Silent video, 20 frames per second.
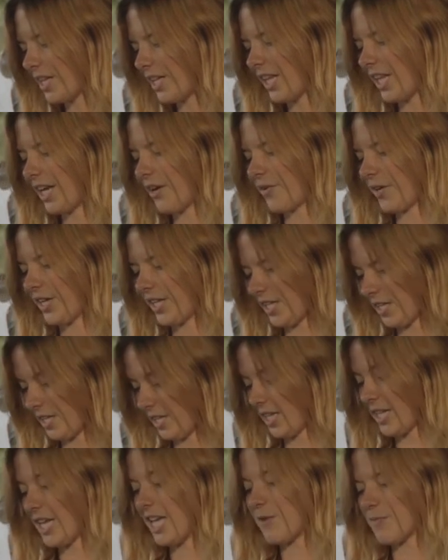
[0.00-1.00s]

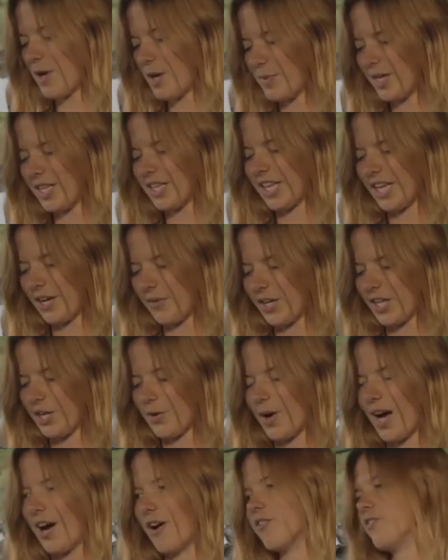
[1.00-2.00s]
clearing
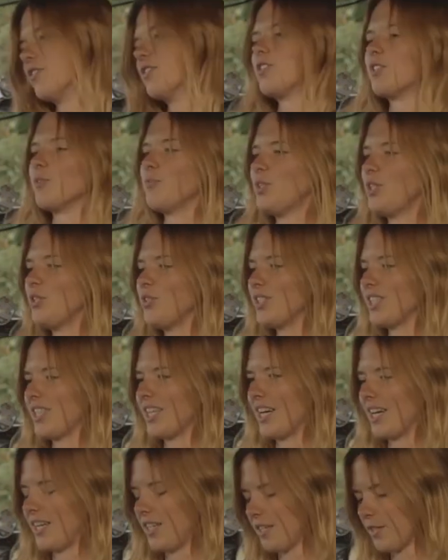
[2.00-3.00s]
you out for some new
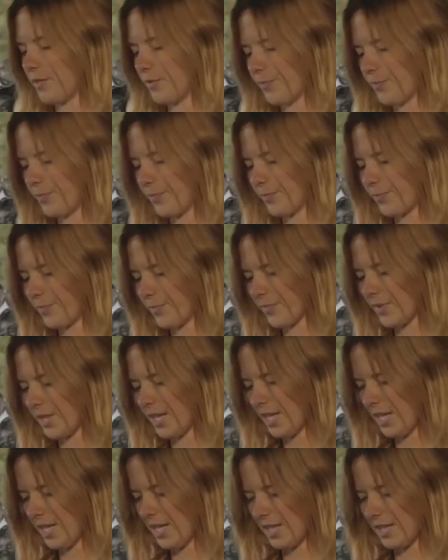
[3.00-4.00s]
delight.
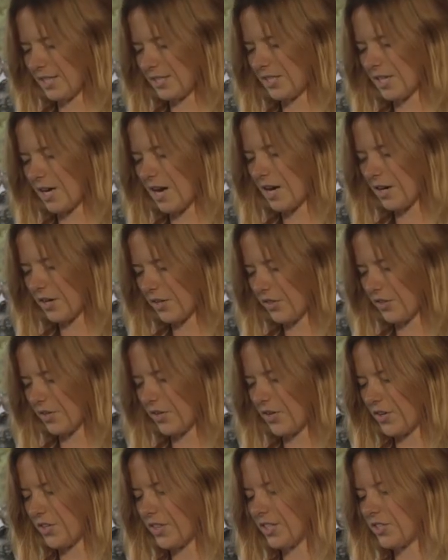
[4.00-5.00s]
The dark
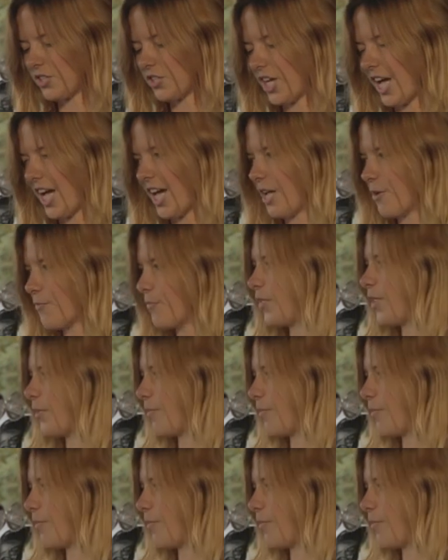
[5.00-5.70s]
thought, the shame, the